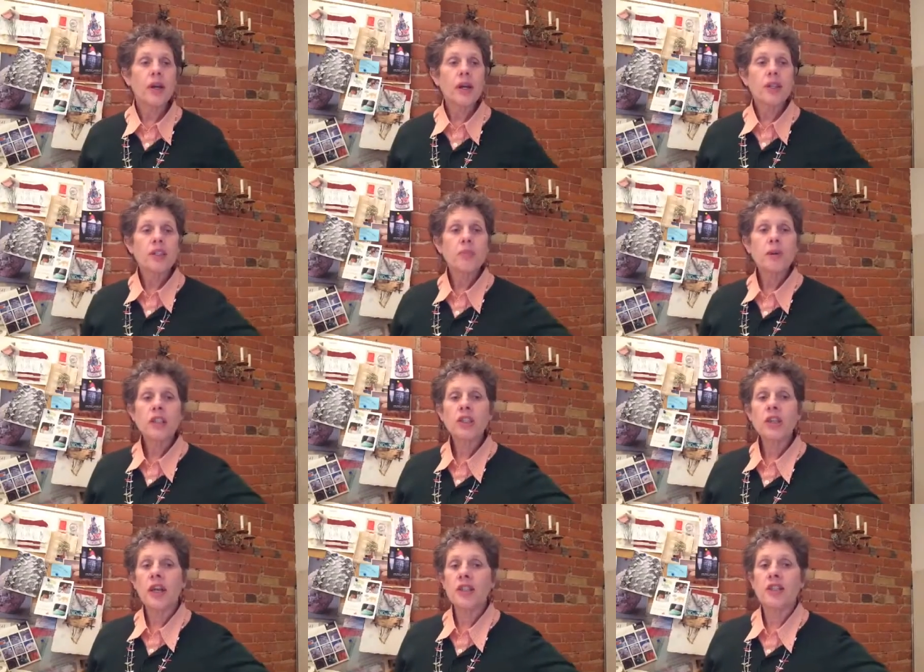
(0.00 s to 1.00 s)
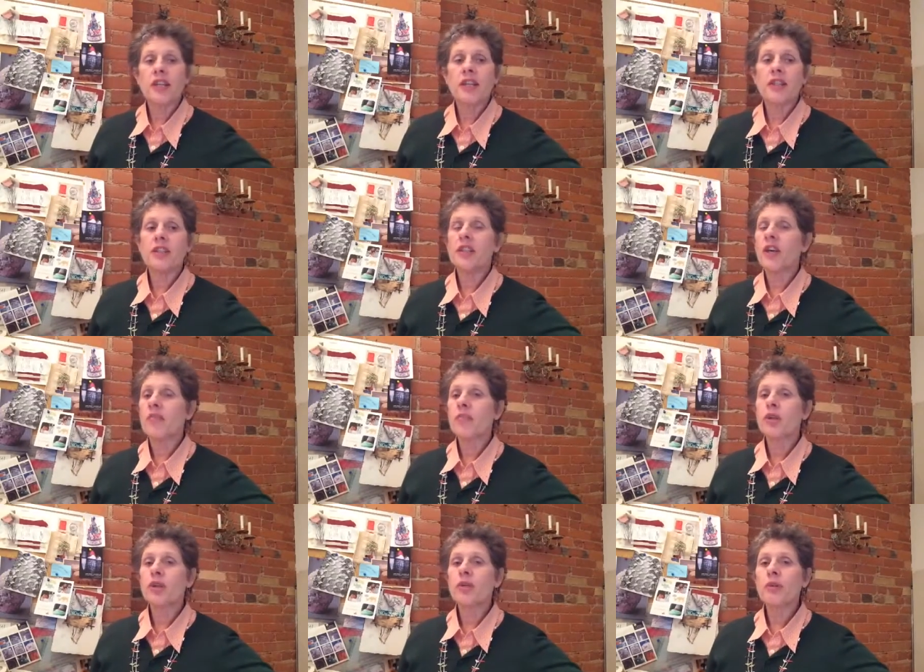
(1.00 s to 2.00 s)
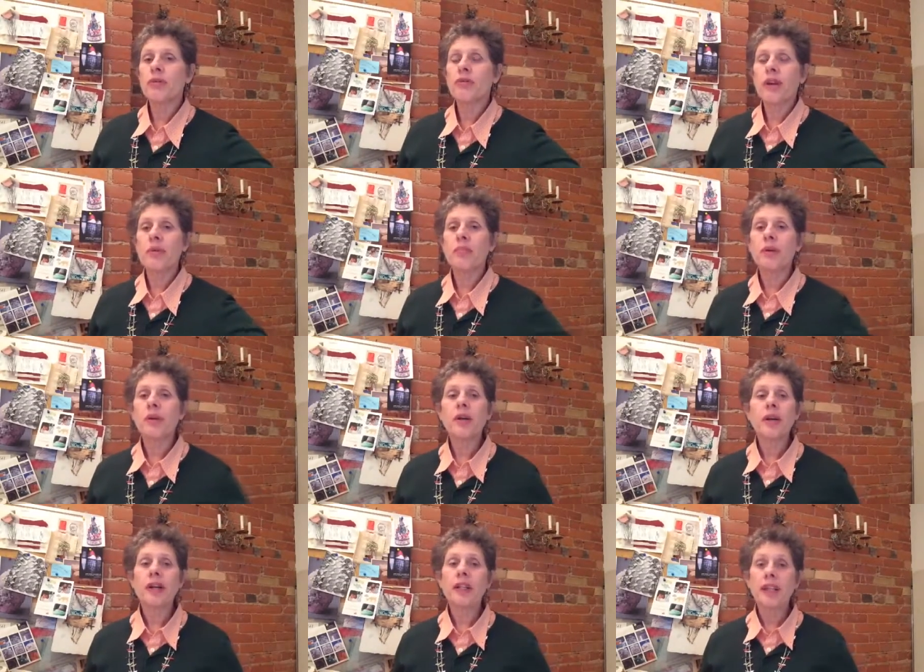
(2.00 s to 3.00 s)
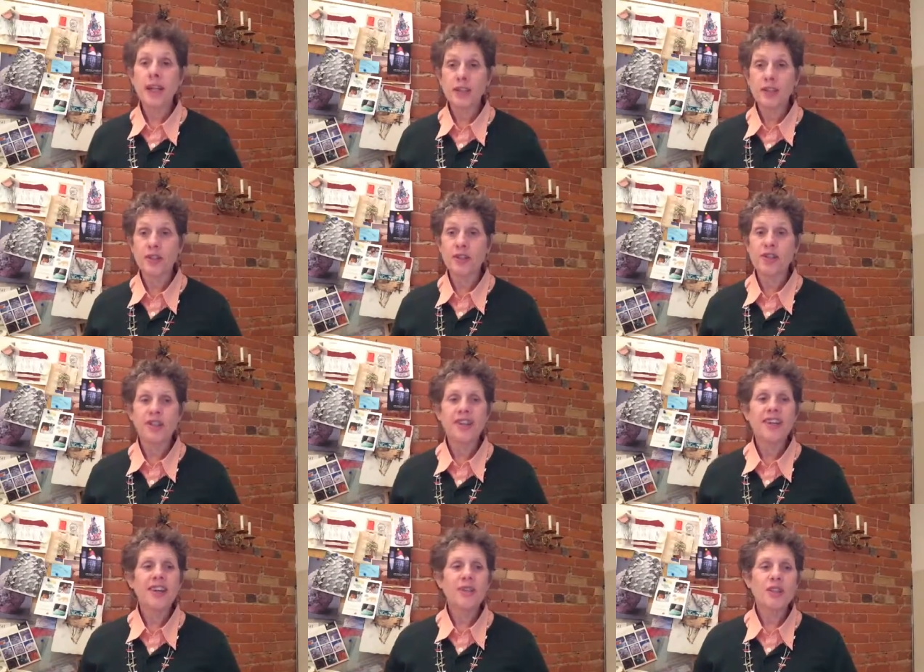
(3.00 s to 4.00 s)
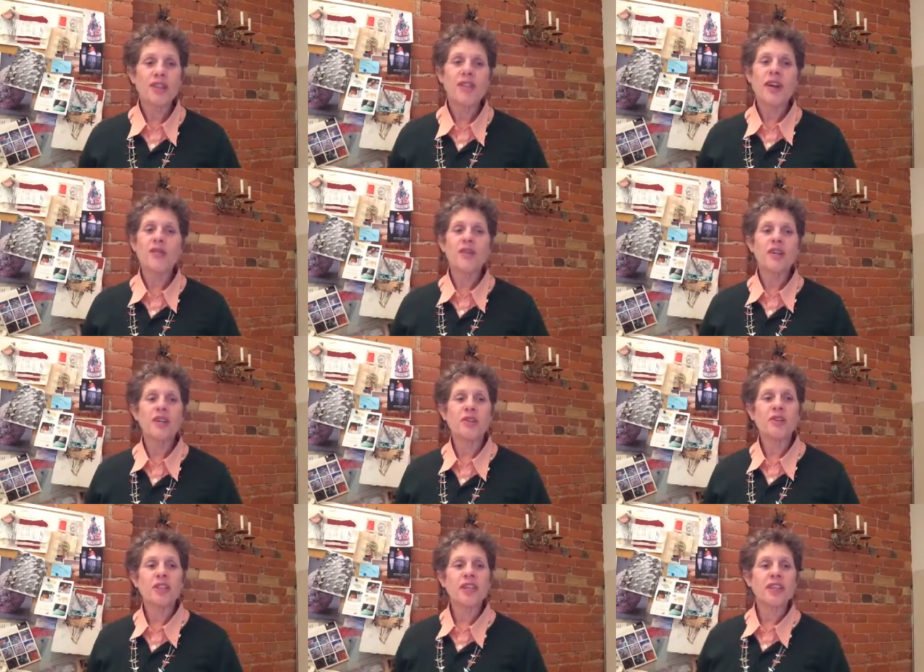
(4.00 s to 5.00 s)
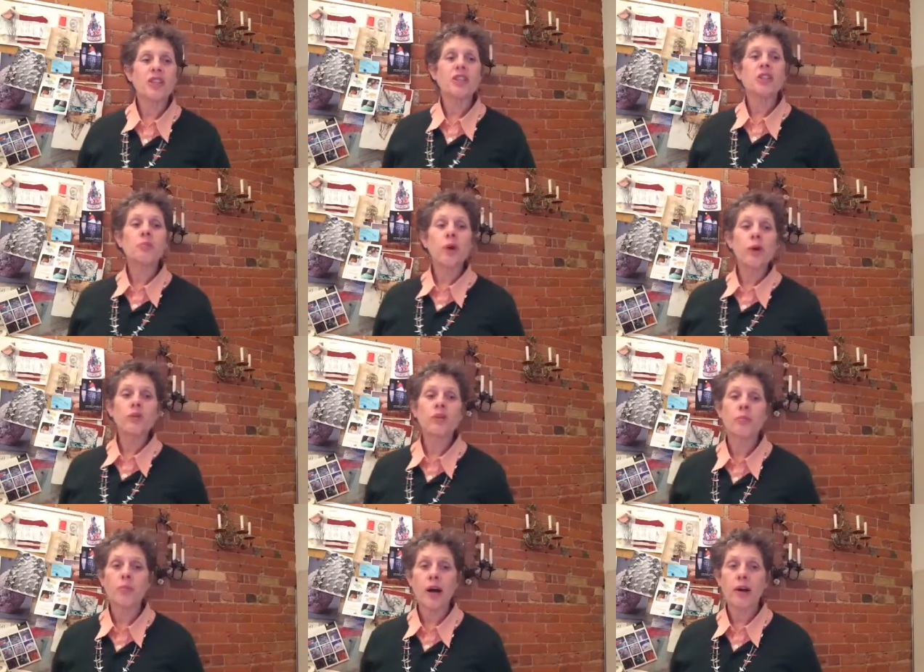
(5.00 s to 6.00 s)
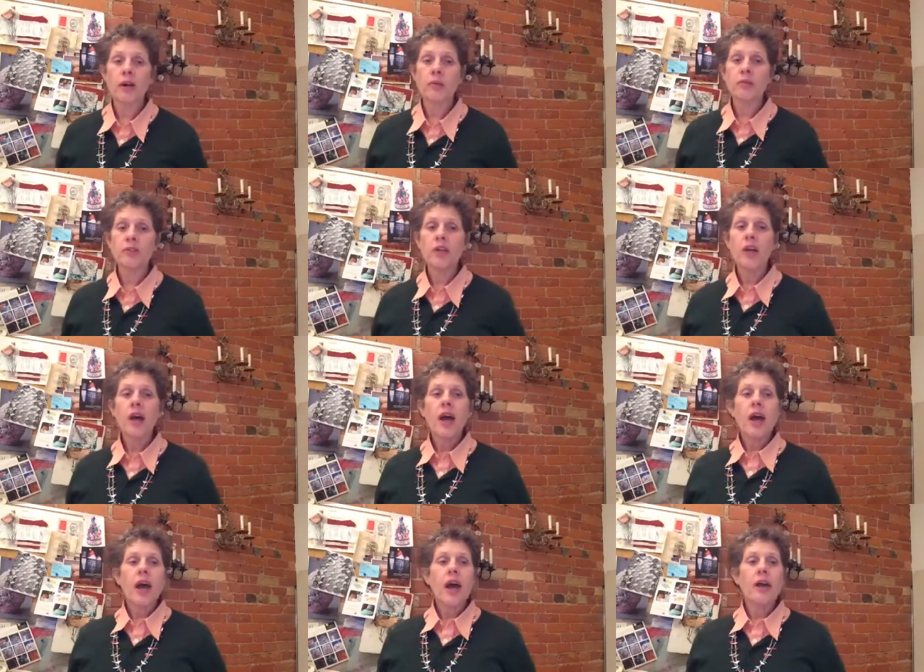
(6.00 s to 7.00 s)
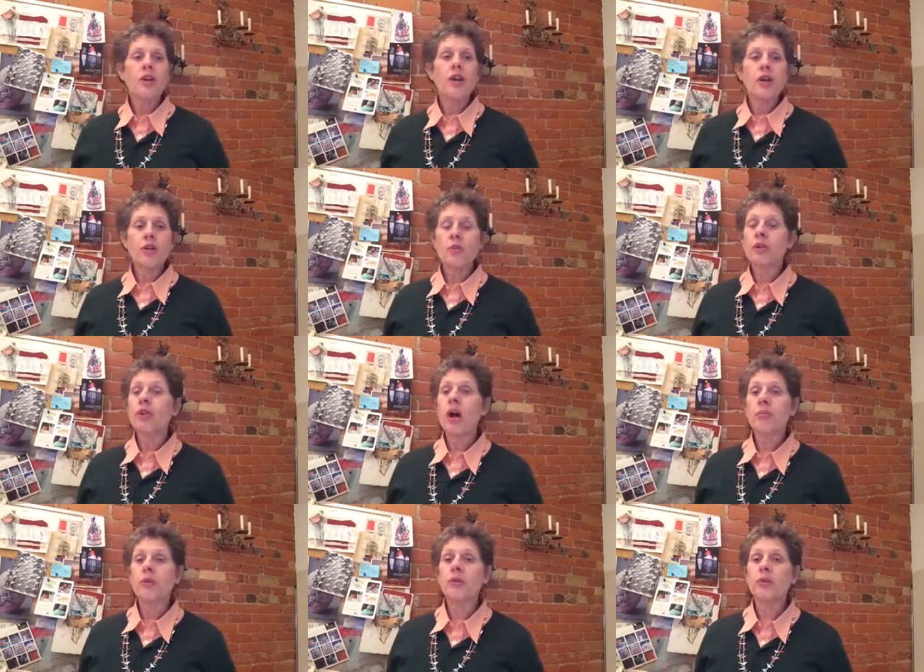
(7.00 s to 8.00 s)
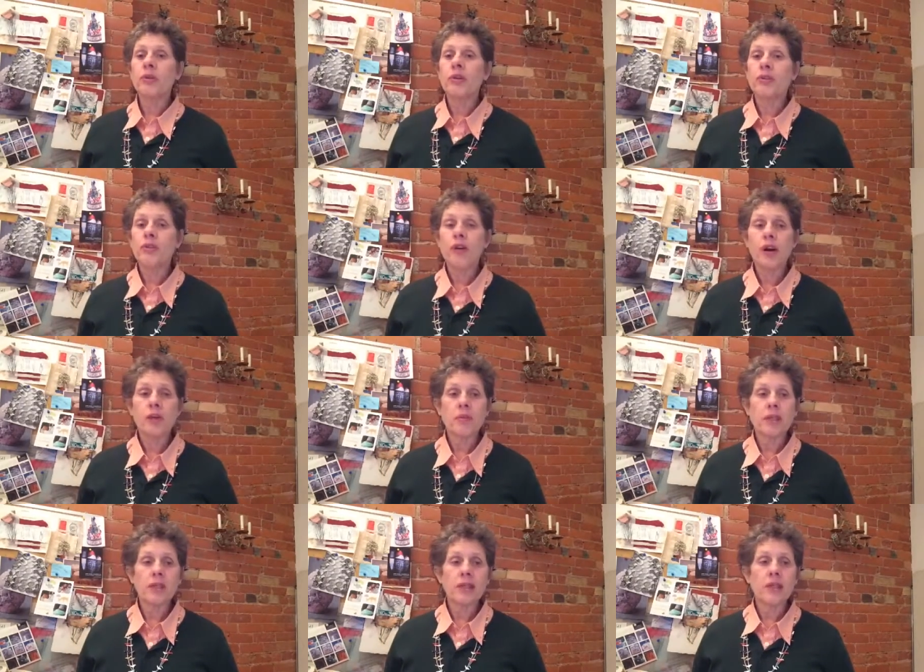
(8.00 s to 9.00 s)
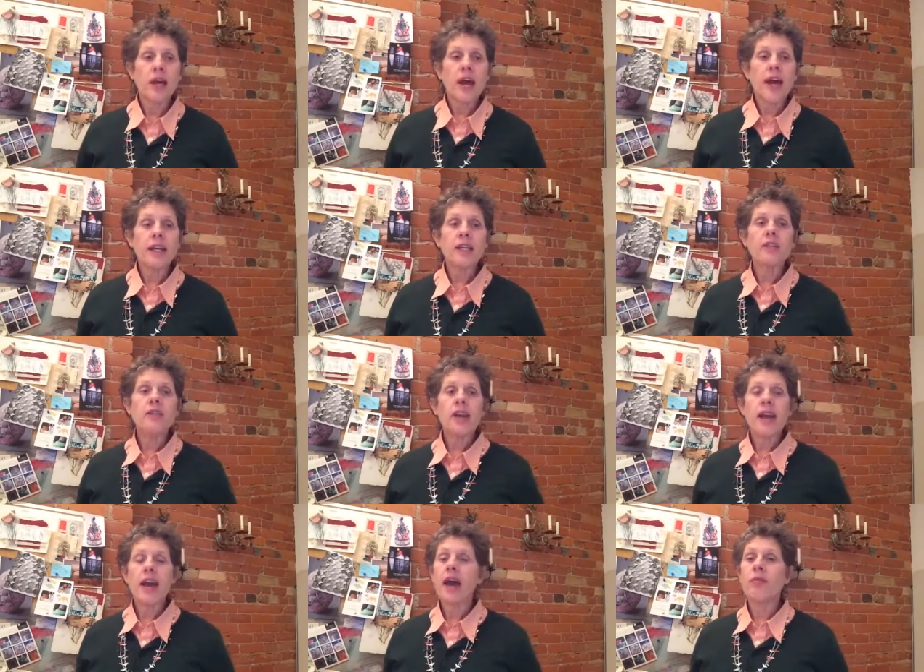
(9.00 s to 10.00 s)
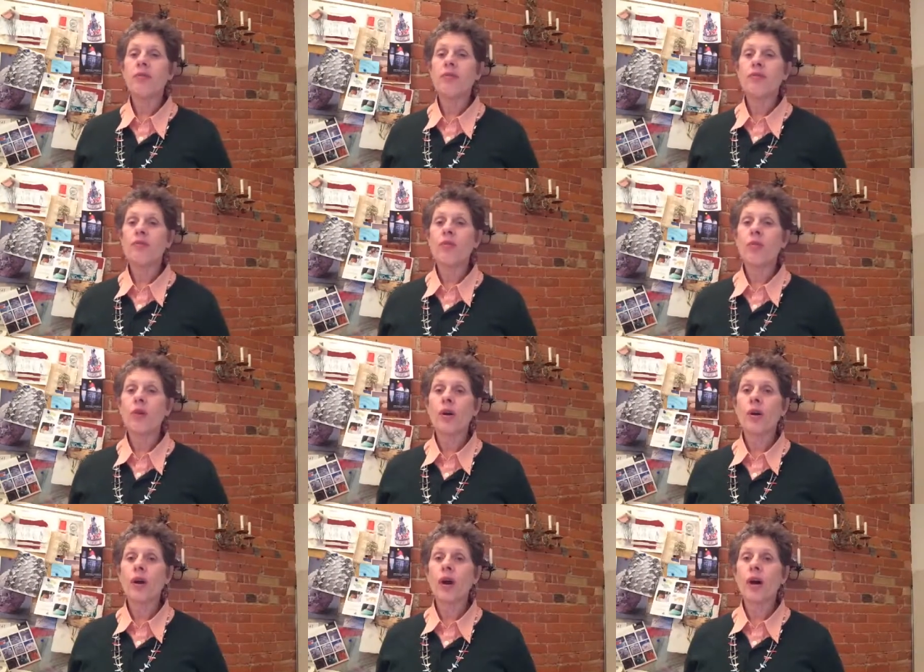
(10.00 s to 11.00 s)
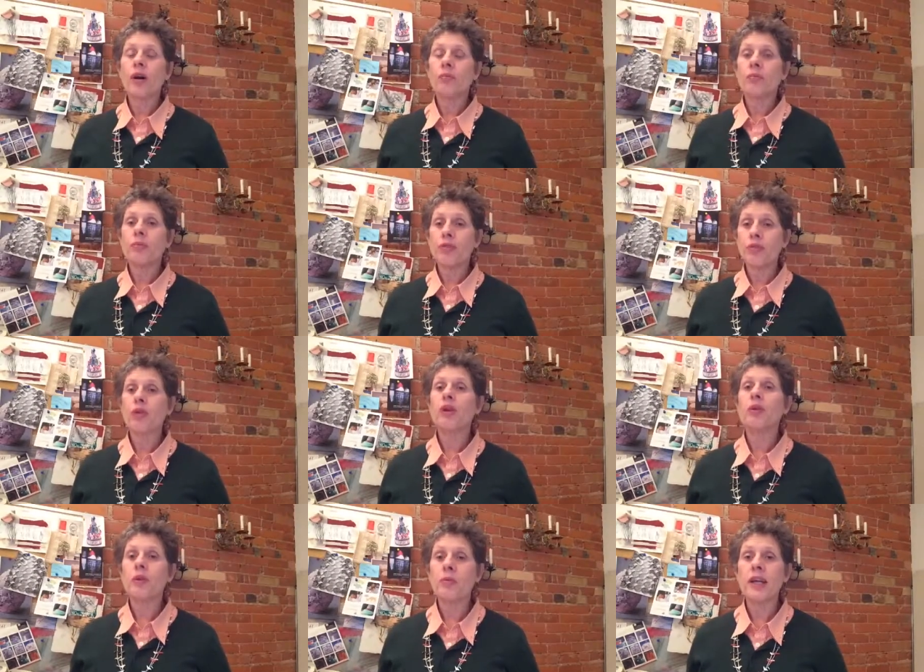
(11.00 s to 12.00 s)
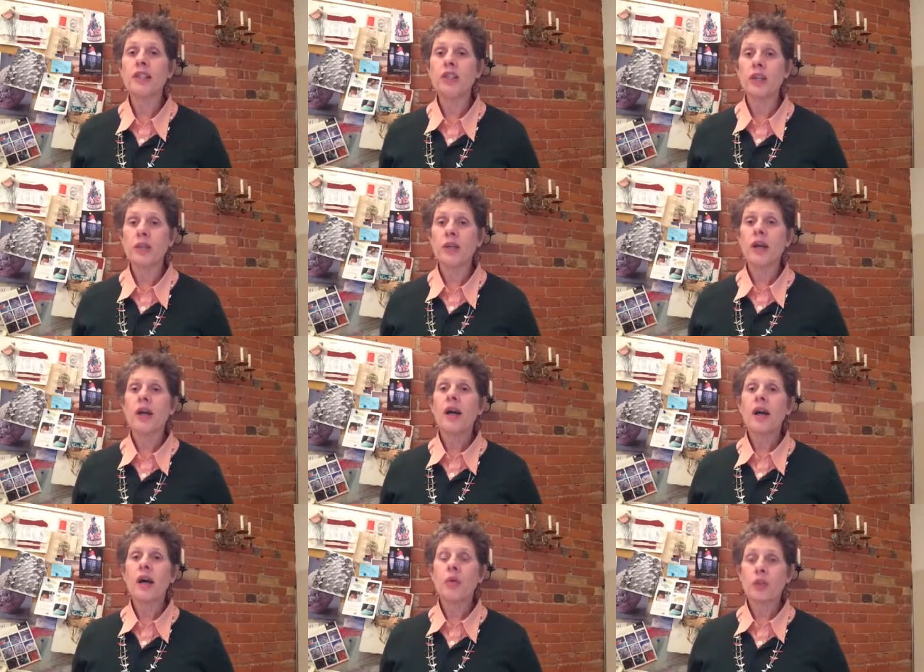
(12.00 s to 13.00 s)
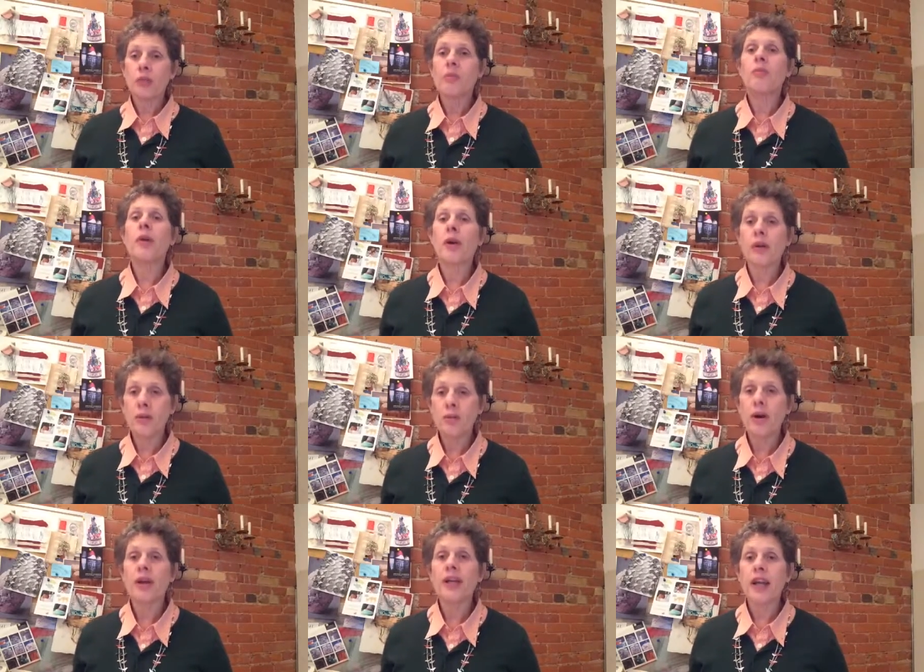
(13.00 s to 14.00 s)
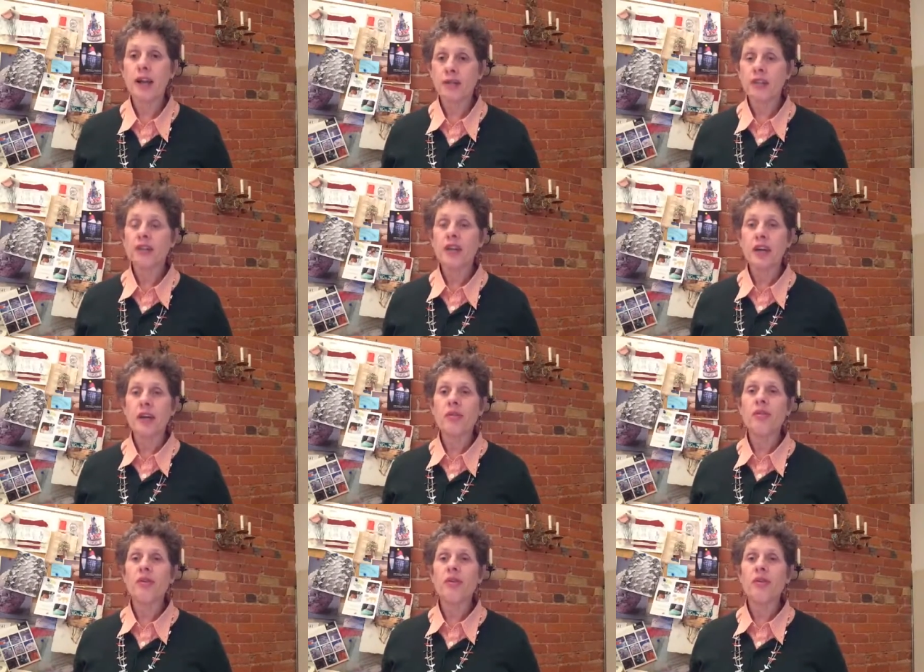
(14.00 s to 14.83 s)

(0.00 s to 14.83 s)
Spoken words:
Specialized dentists have mercury vapor collectors, which I found very interesting, that dispose of the amalgams and will not pollute the environment. And even they have them for before cremation, when they're preparing the body after death,